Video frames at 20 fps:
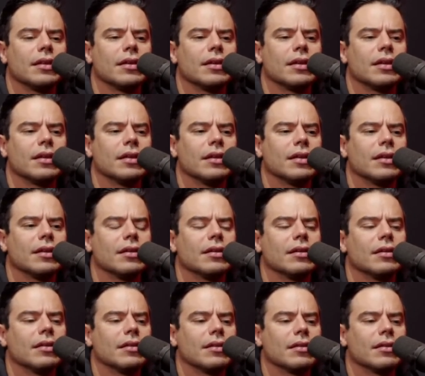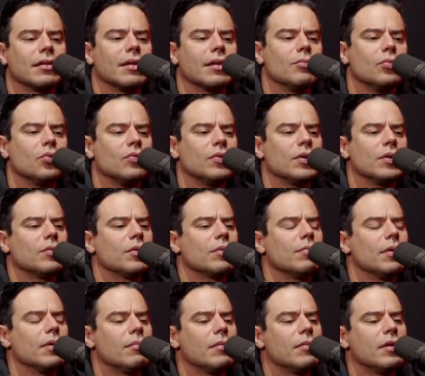That movie with
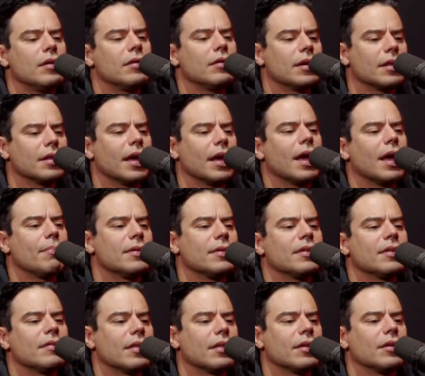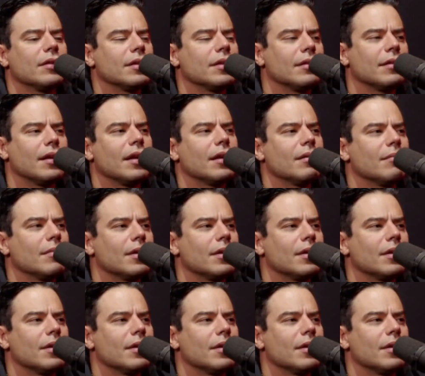Bill Murray that happens everything all the time.